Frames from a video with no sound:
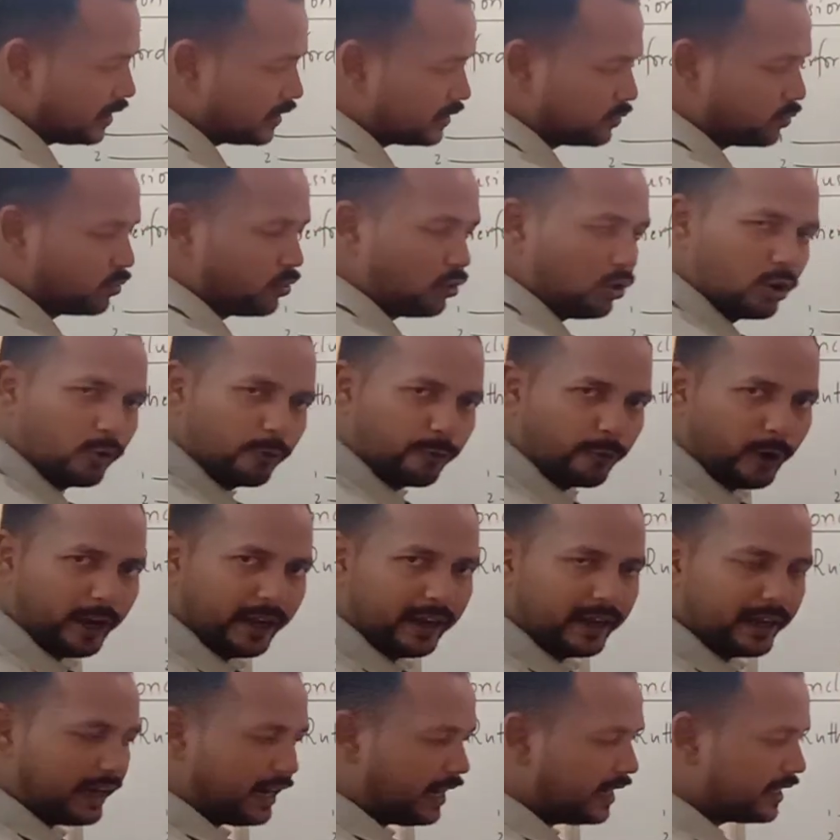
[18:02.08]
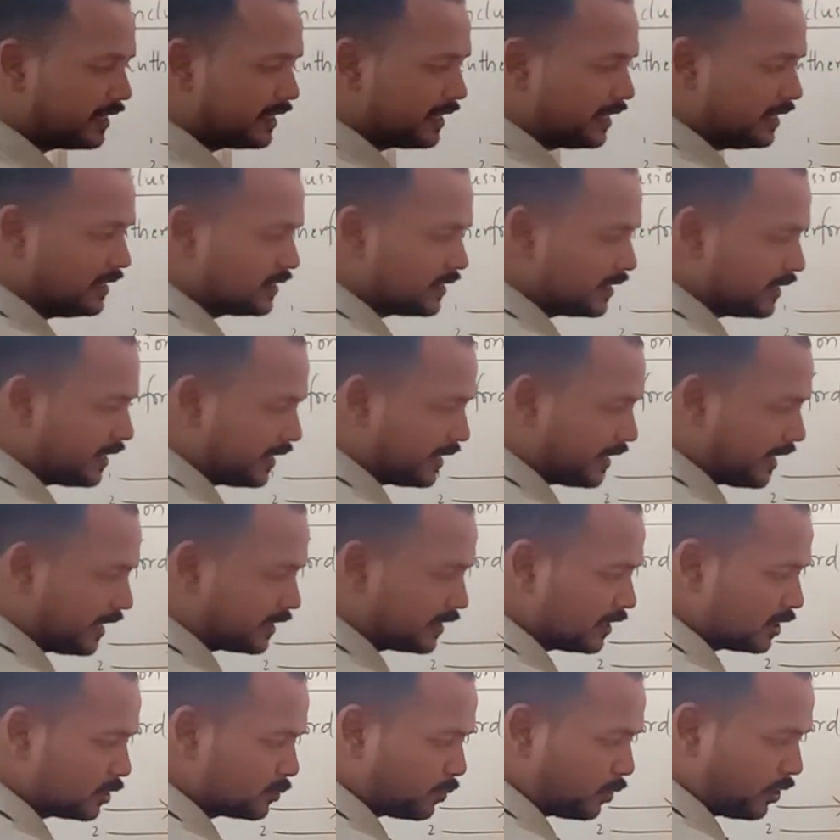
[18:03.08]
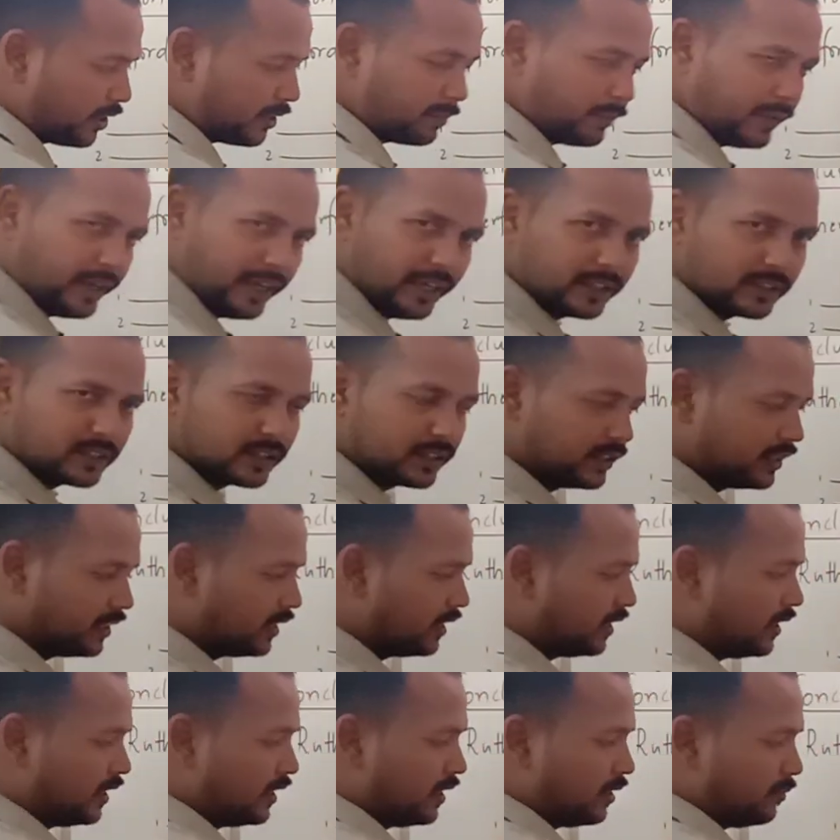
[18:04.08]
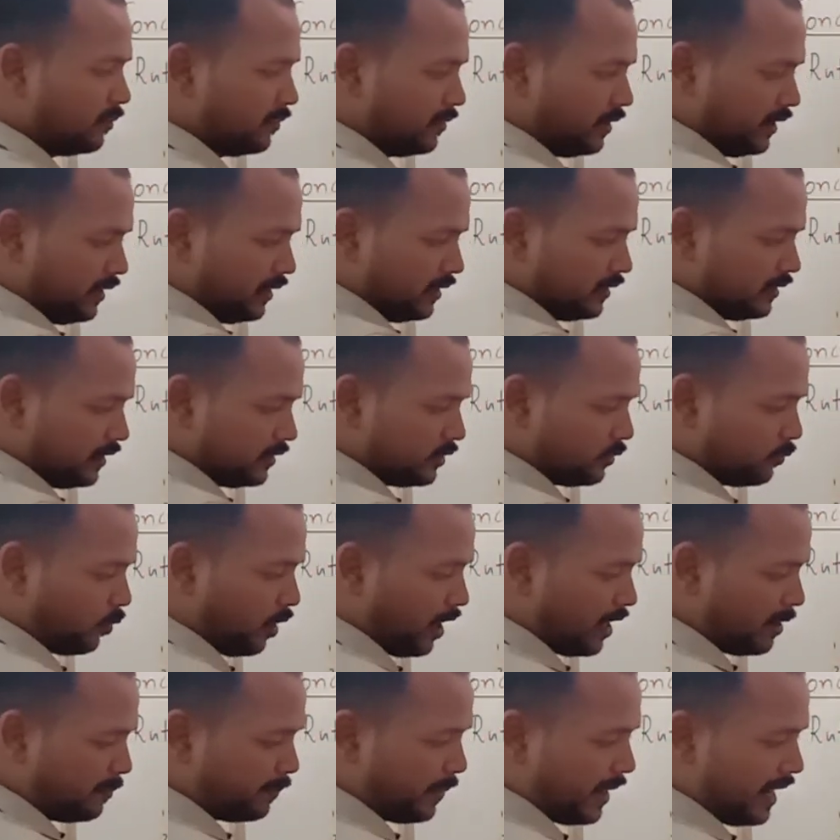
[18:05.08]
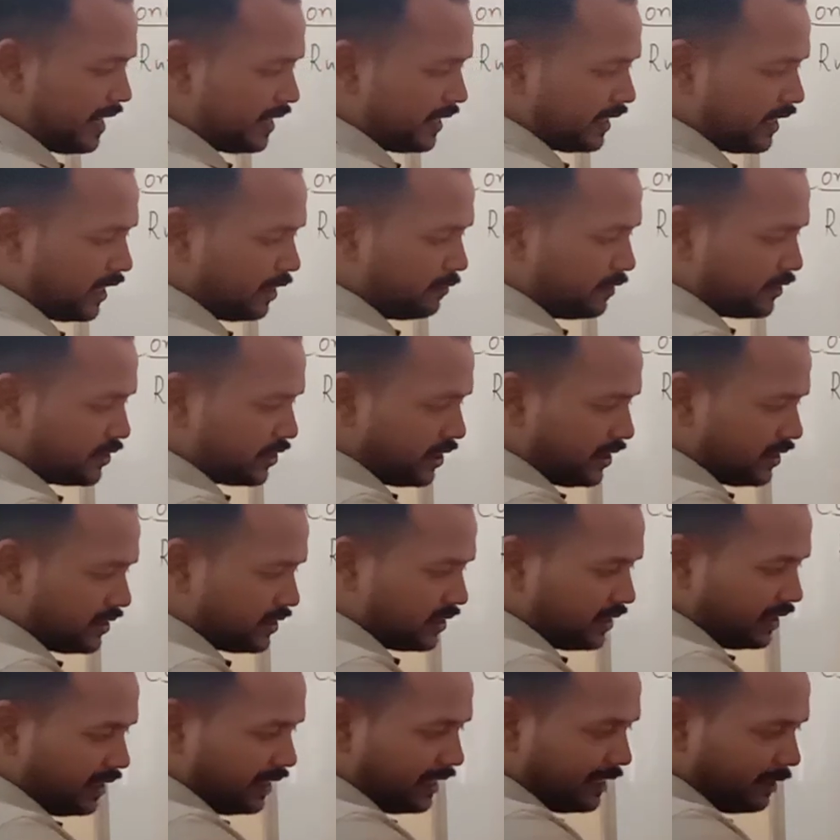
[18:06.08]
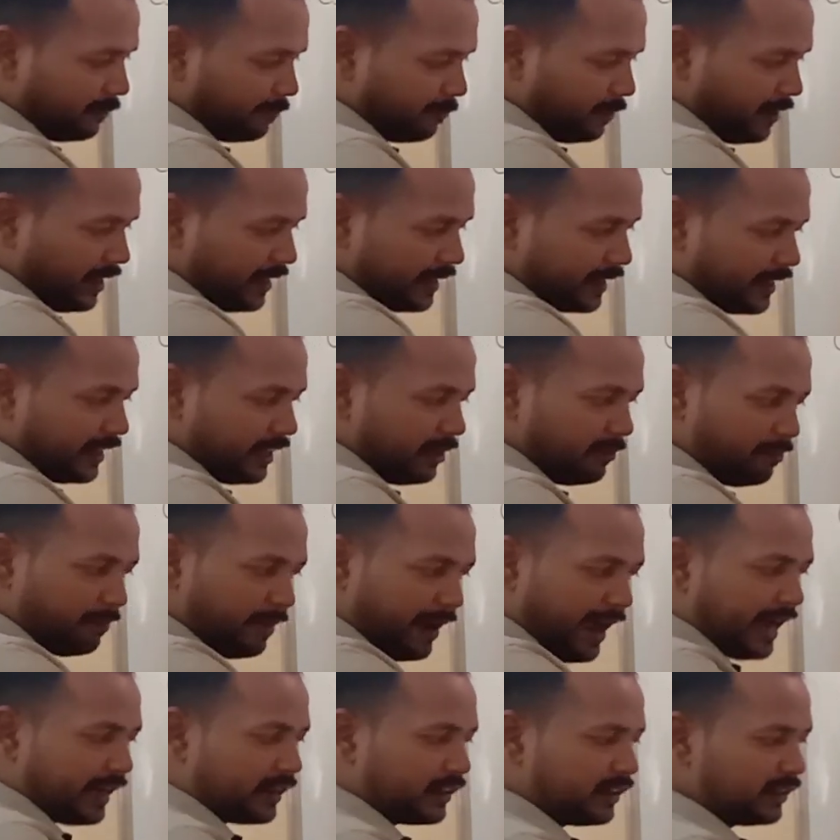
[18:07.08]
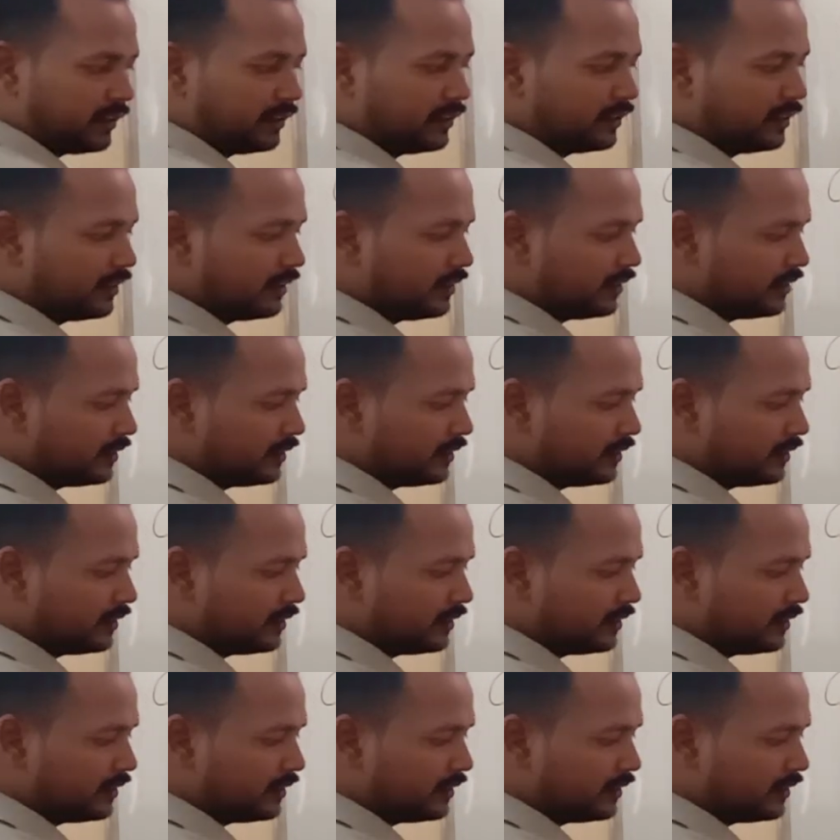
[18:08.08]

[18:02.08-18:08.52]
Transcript: gold foil and it incident at this point, means this is one particle which is reflecting back.